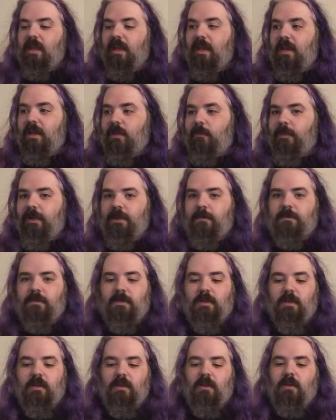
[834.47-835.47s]
Anyway,
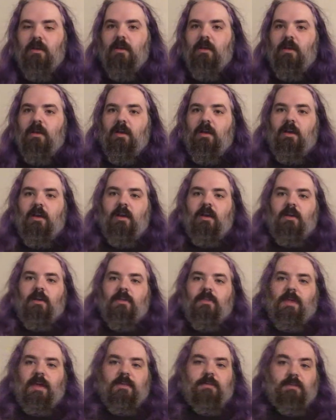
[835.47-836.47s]

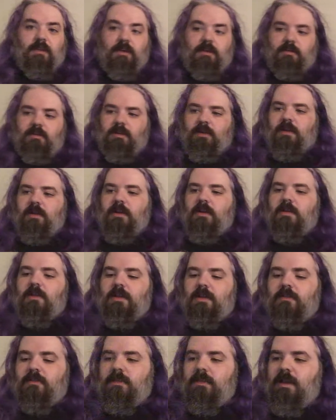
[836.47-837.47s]
that's it.
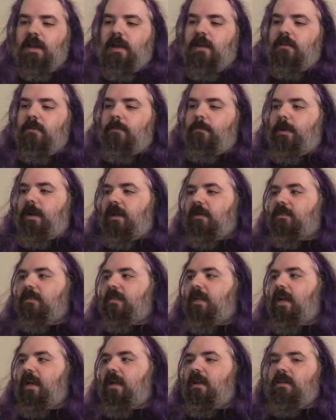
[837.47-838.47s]
That's the end of
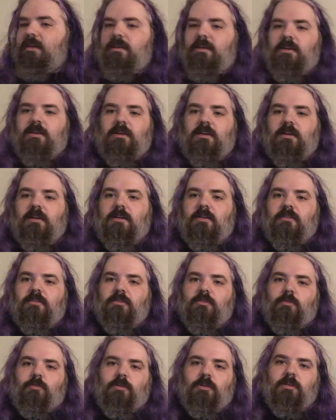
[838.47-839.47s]
box 10.
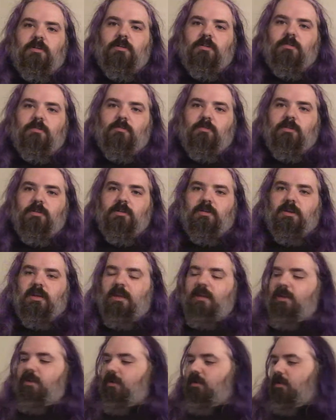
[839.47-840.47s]
So we're
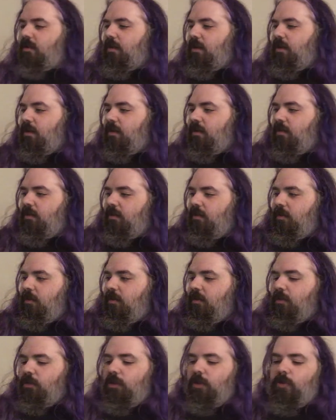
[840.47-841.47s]
getting
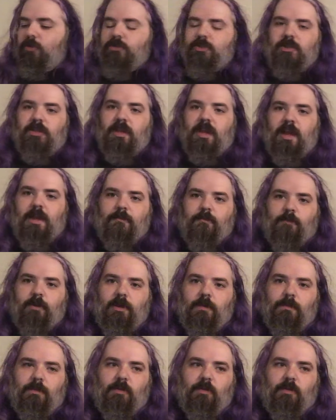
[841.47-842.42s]
close to the halfway